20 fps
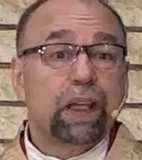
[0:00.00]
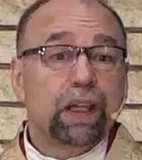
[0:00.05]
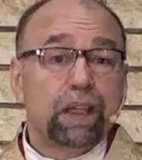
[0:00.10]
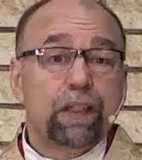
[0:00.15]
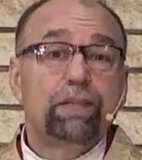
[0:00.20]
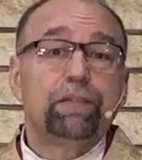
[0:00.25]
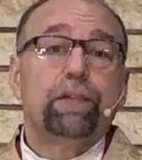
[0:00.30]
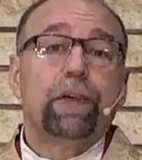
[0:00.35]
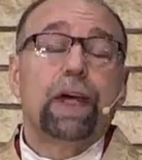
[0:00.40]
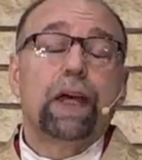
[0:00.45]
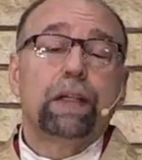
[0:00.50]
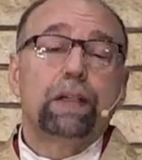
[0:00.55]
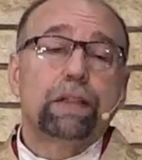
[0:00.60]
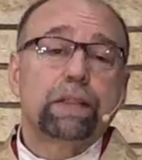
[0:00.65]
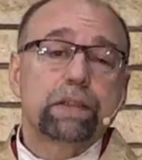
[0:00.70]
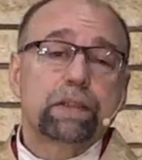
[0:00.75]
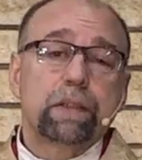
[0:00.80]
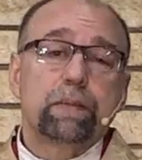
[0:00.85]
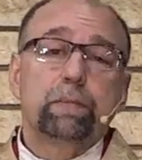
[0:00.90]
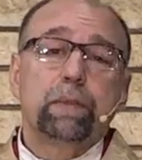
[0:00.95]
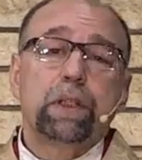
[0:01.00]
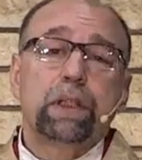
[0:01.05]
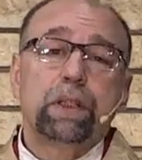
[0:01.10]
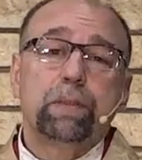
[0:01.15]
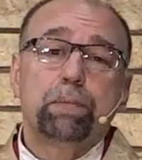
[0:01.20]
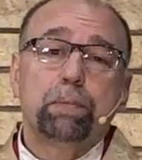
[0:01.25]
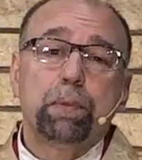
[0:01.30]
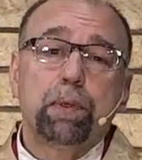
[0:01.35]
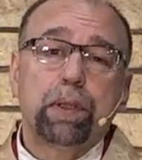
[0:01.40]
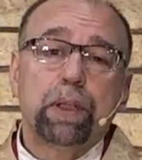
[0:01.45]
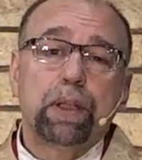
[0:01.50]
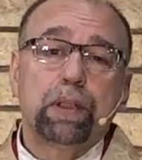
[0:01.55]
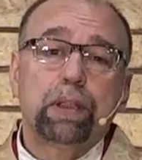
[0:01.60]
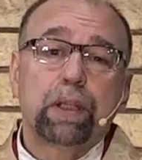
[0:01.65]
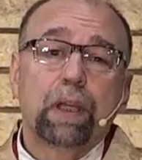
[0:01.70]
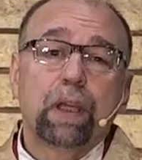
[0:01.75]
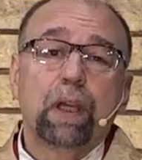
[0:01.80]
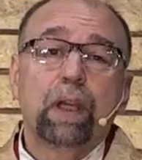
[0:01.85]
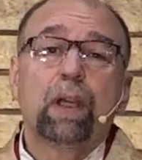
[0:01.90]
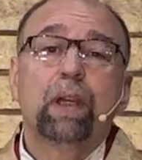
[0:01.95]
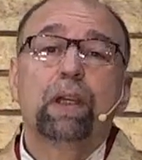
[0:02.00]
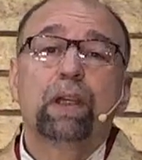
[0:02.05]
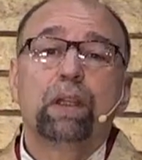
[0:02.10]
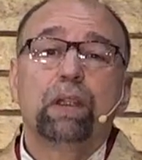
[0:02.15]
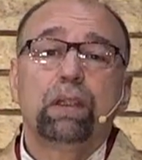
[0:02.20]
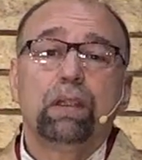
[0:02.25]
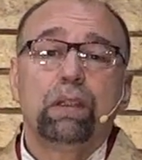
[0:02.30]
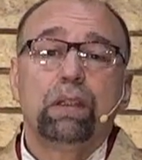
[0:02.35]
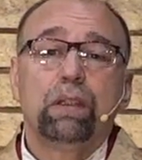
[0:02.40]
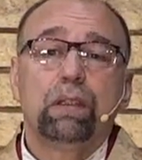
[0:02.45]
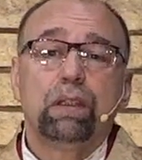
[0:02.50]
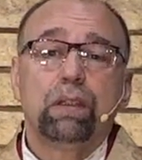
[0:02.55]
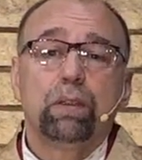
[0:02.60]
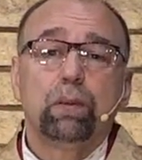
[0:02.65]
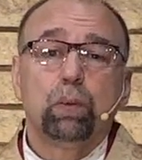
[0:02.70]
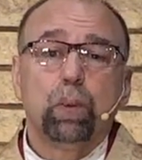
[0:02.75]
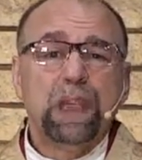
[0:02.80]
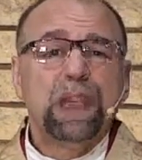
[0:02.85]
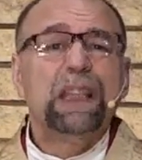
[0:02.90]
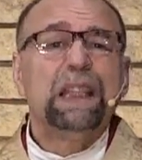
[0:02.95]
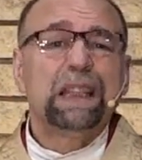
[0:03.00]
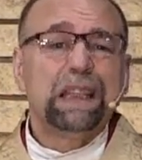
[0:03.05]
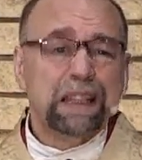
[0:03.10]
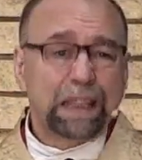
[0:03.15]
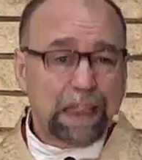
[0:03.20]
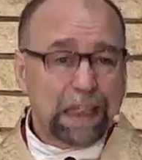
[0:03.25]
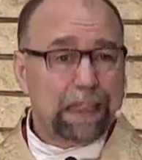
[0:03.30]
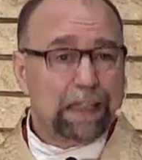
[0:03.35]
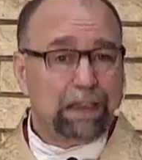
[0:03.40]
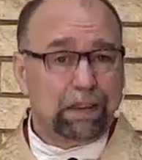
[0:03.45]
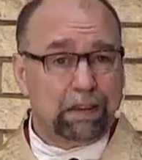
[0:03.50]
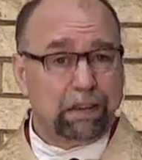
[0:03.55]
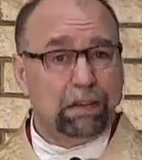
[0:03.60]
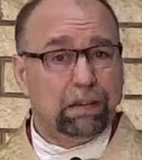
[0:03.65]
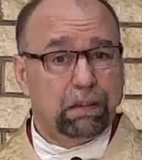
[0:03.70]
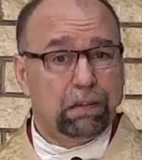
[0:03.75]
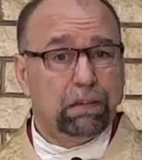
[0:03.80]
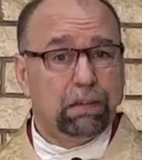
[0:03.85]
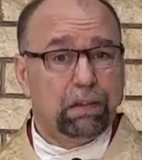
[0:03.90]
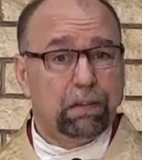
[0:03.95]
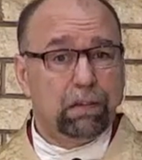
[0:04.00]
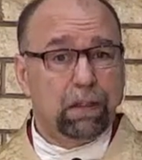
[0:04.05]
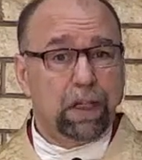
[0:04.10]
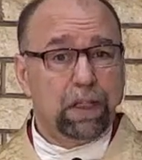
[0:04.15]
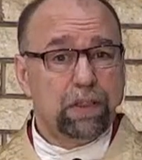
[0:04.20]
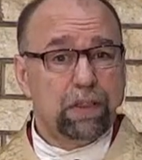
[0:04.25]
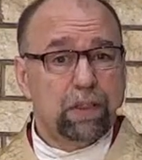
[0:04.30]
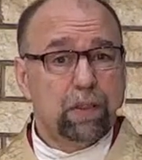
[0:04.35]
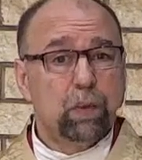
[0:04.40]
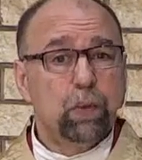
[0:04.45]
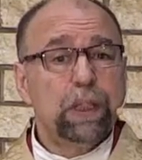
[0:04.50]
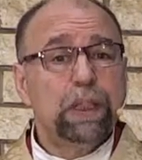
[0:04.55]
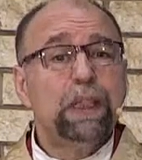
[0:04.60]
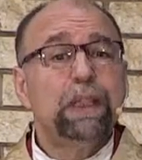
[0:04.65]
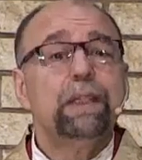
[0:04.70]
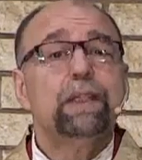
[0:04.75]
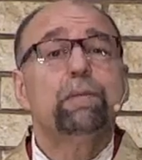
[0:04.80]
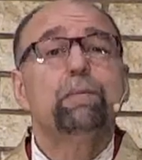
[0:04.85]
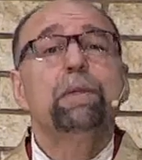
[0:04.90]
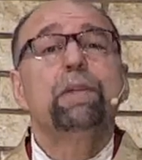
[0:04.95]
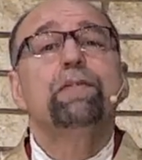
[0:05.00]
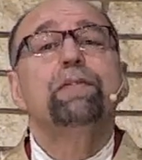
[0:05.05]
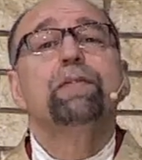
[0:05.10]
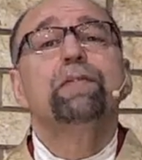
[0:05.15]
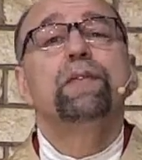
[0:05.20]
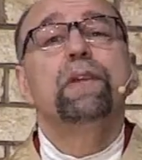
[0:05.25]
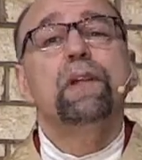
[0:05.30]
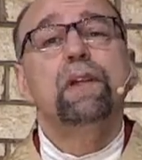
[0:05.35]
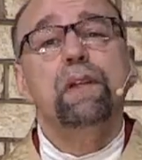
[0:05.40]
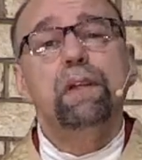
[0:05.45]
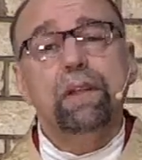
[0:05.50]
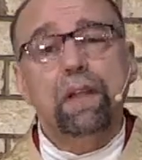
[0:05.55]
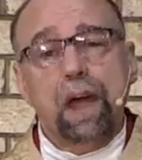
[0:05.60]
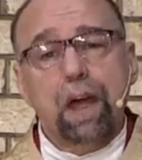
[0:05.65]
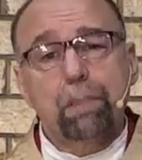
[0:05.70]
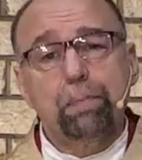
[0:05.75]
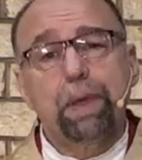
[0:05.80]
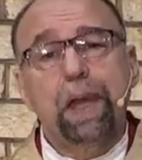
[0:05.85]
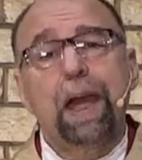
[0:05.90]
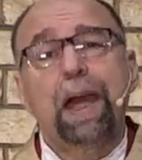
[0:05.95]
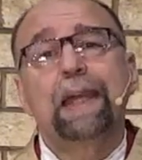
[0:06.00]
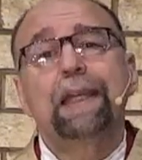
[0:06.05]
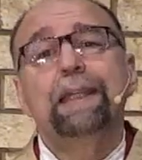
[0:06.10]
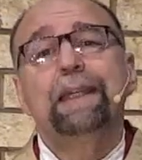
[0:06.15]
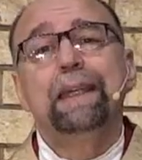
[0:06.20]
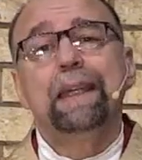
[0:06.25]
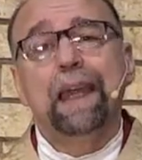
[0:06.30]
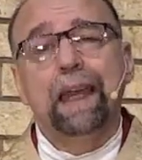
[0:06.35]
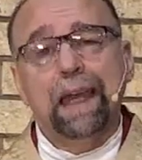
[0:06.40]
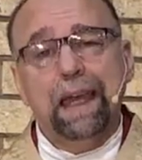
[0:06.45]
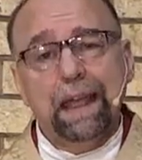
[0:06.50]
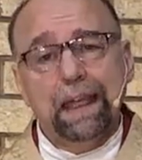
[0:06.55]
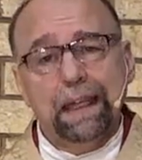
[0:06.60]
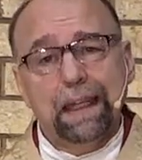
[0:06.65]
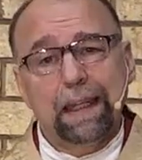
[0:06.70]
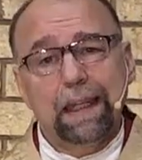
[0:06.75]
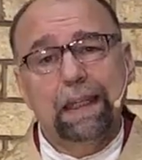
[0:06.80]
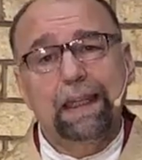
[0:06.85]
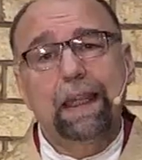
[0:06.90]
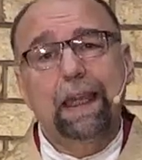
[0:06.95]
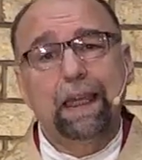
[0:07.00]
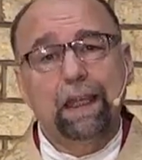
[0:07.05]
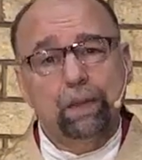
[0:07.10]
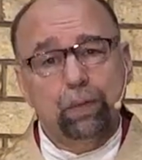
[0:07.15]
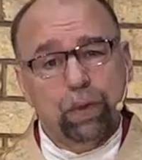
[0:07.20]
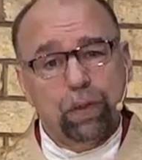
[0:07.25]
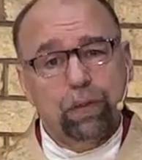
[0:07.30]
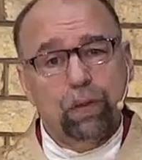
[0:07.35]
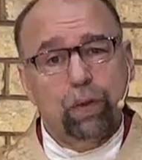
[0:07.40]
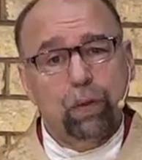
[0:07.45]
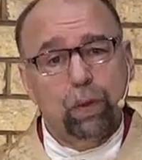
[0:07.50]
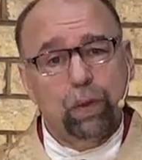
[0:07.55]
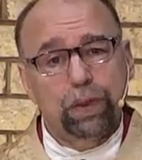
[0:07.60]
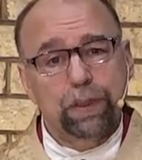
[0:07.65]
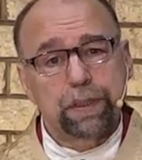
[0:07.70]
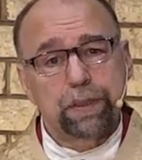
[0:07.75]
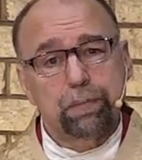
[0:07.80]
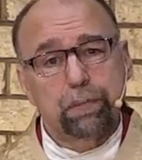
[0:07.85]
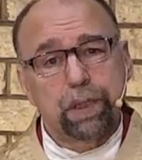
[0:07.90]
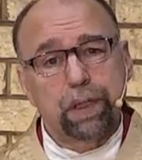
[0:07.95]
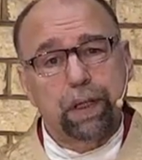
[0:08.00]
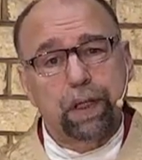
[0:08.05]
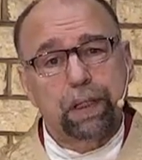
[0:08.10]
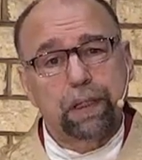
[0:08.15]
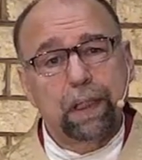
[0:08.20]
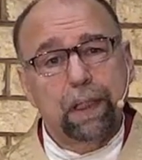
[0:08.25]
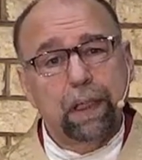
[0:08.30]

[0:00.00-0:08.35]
In fact, as somebody put it, we leak, right? So we need to be filled up again and again with the Holy Spirit.